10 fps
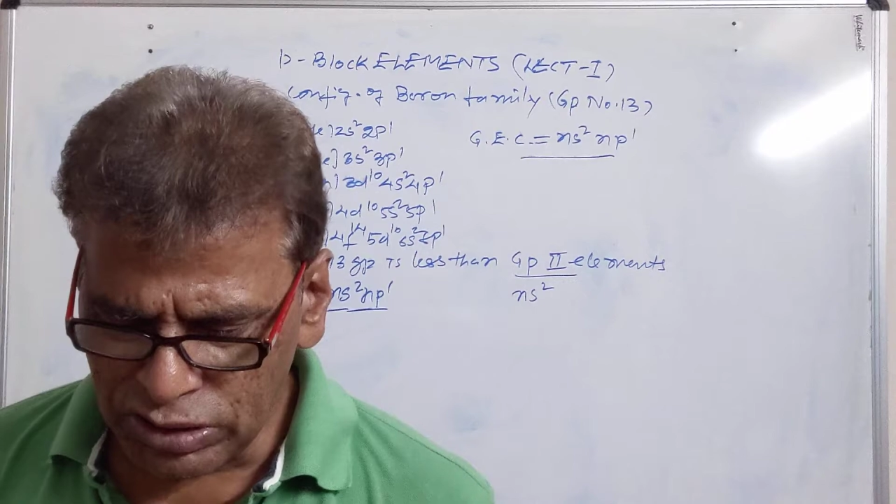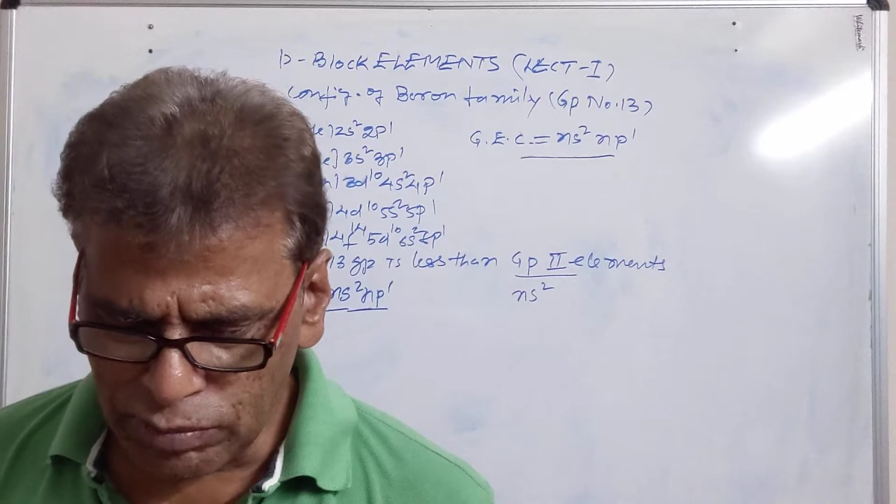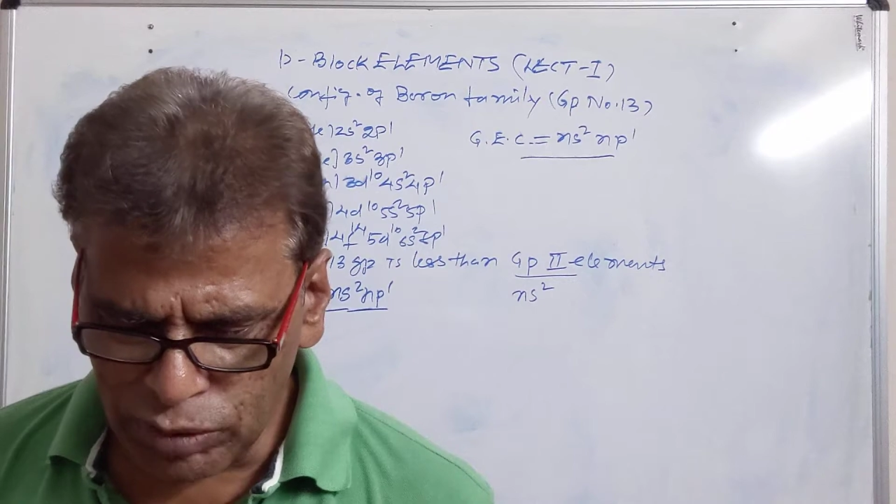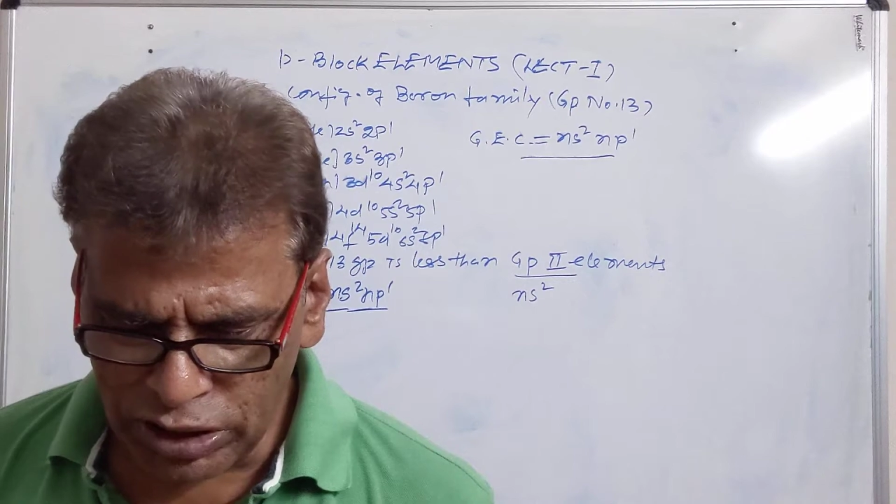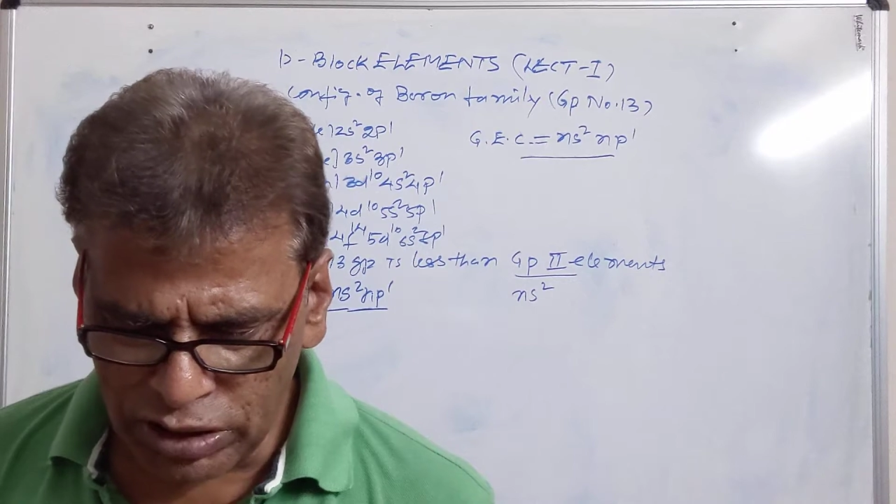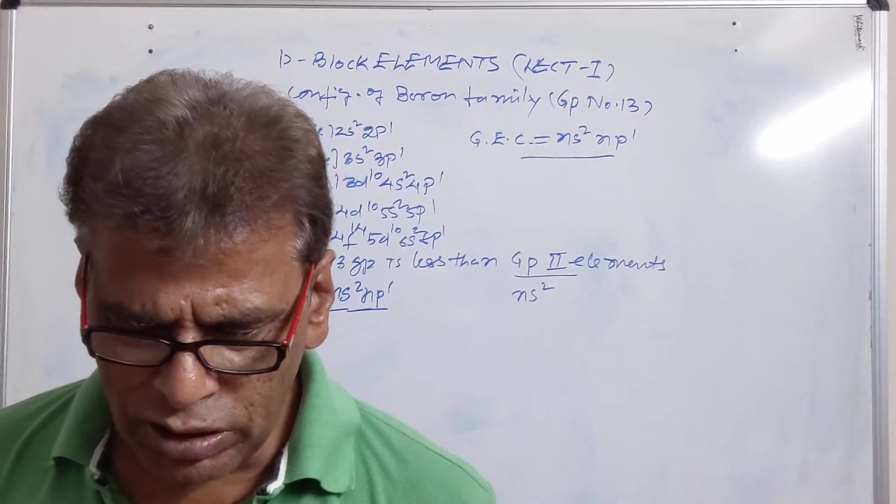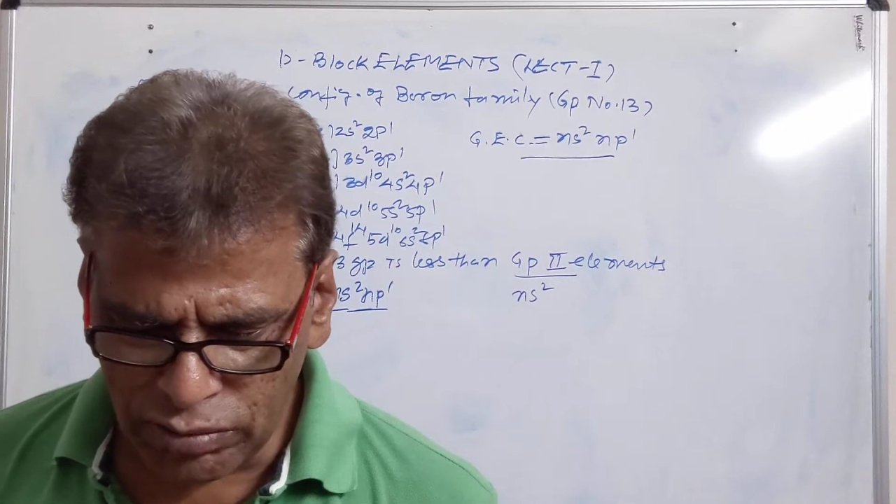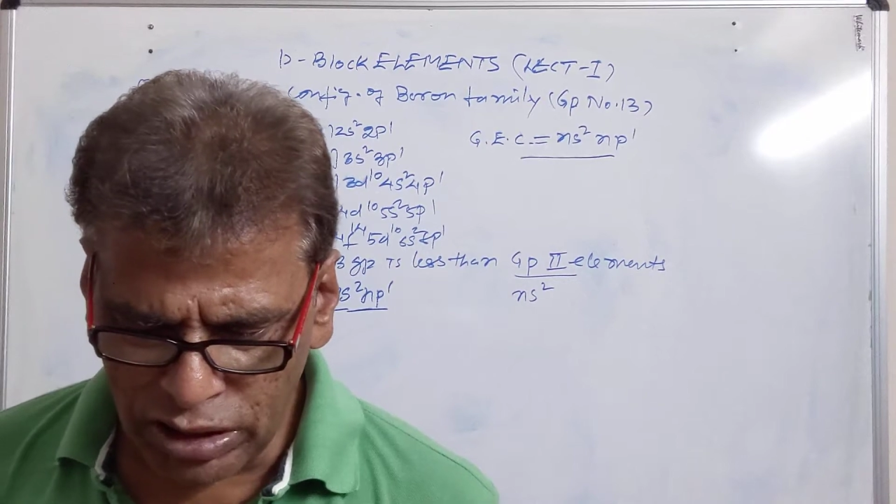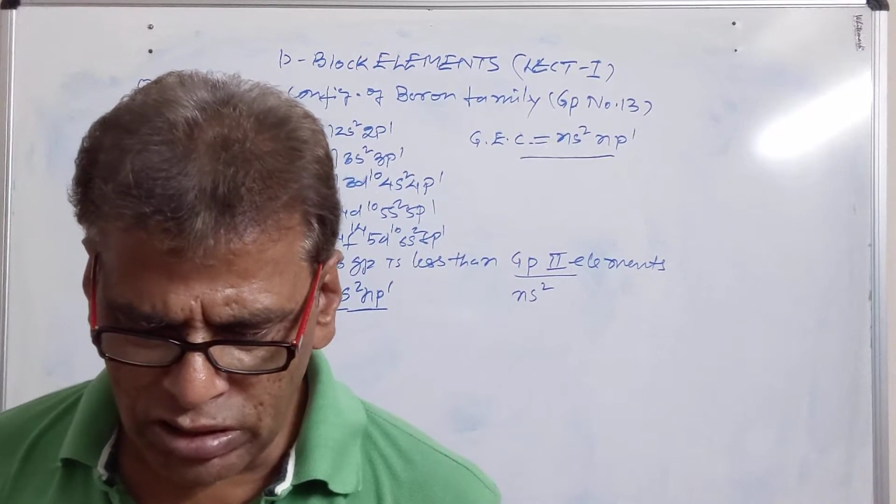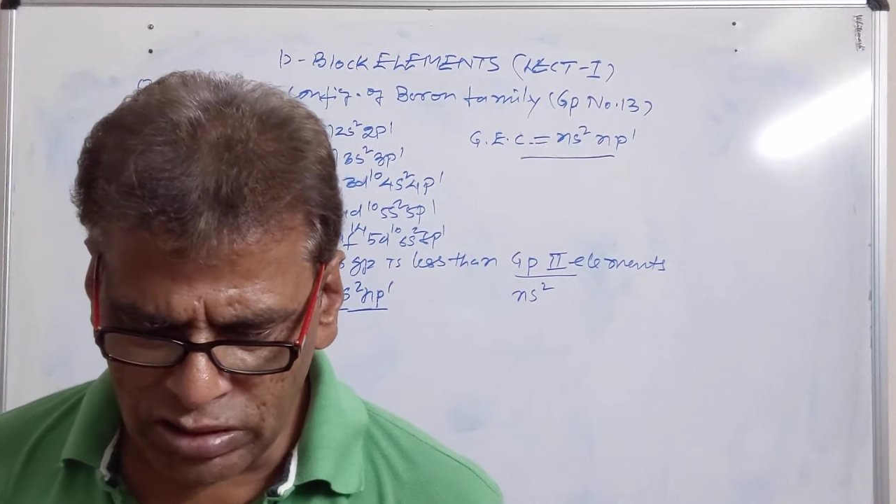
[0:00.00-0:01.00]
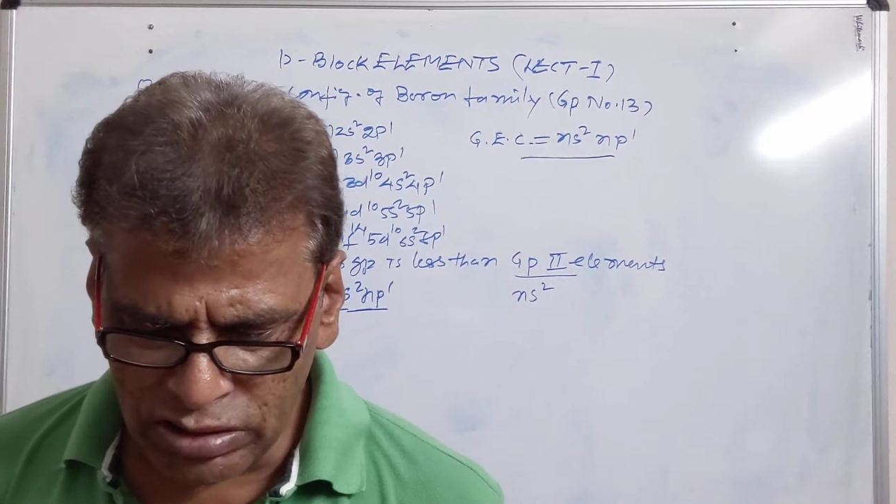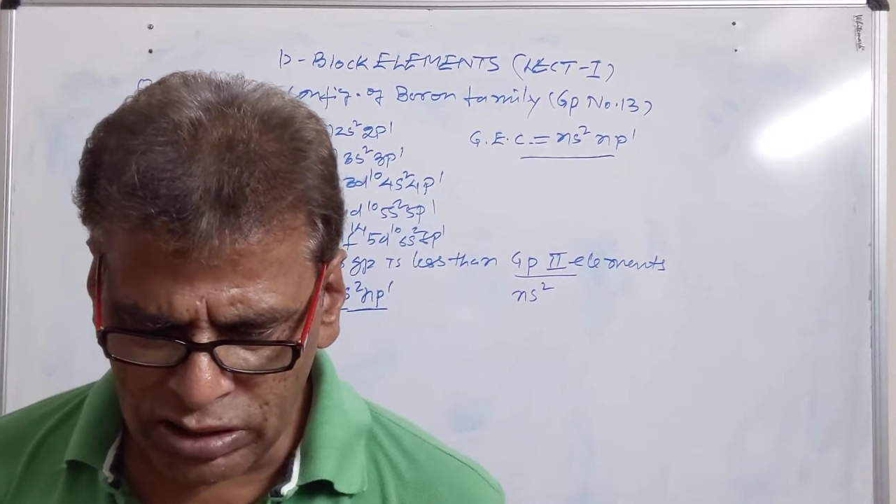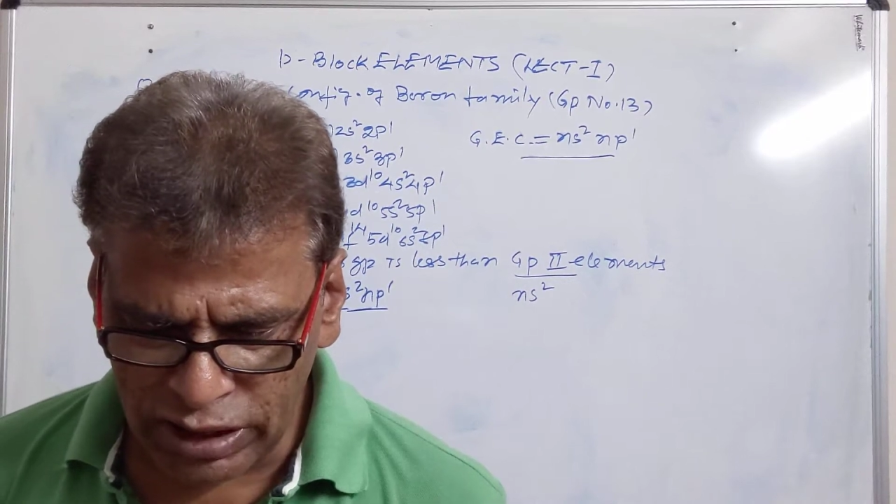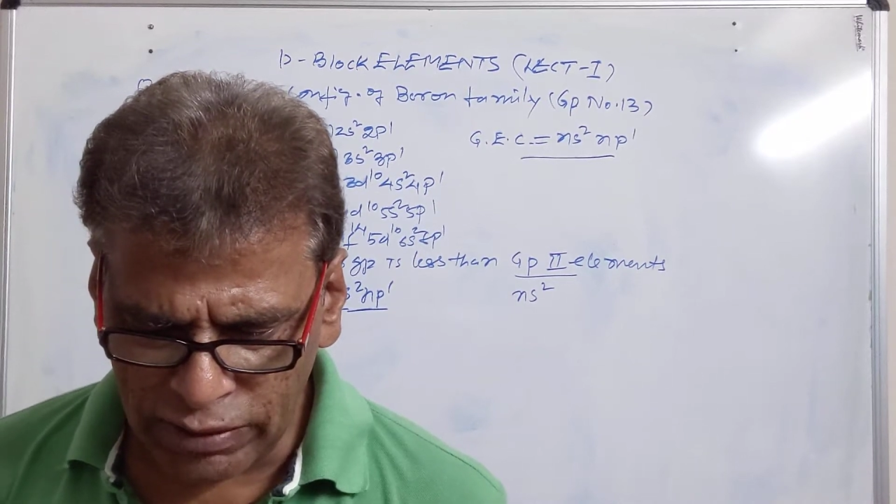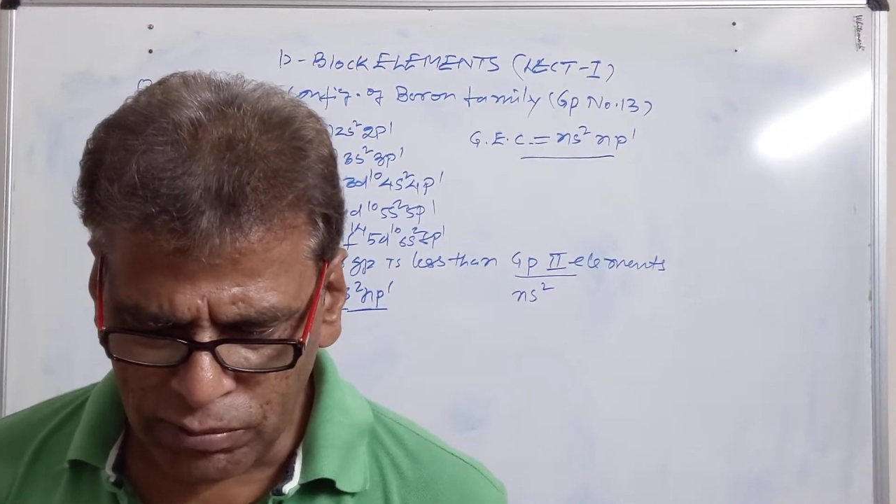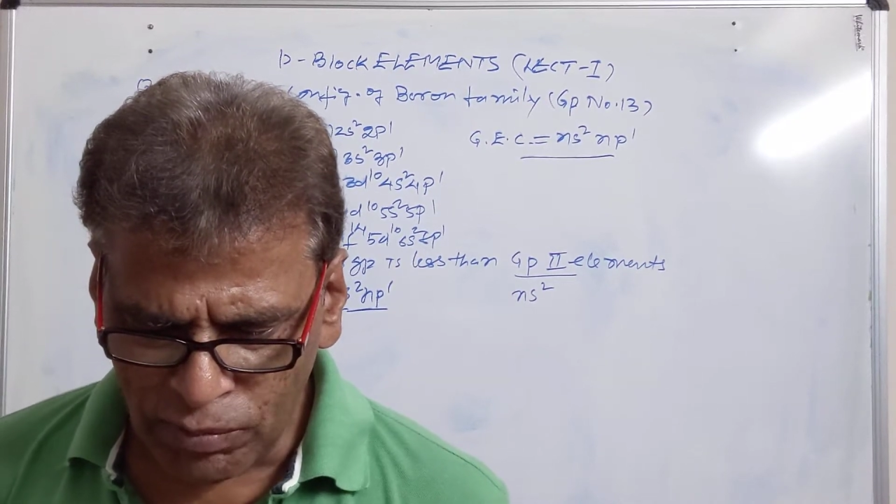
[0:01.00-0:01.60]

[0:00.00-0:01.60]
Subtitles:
completely filled in this case.